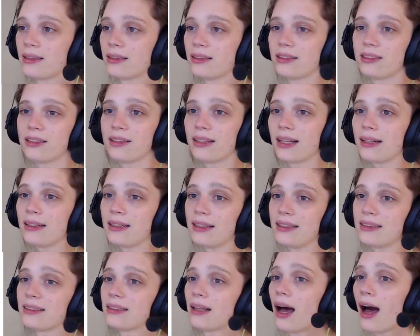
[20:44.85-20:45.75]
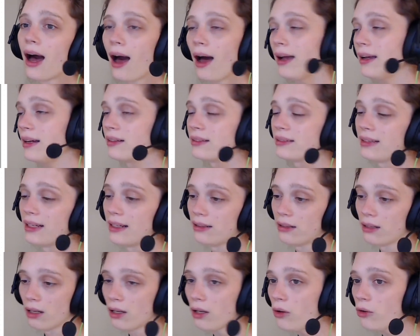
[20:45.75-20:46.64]
So that is higher than
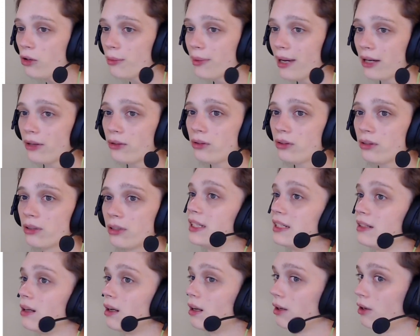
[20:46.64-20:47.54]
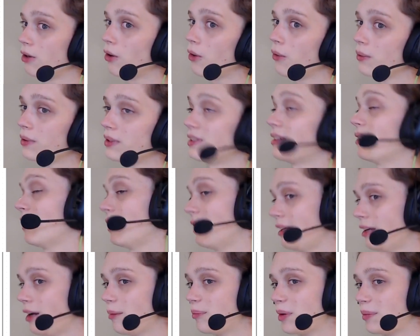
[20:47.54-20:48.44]
the lower bound, but lower than
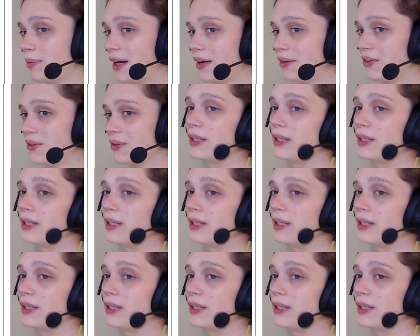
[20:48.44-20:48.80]
the upper bound.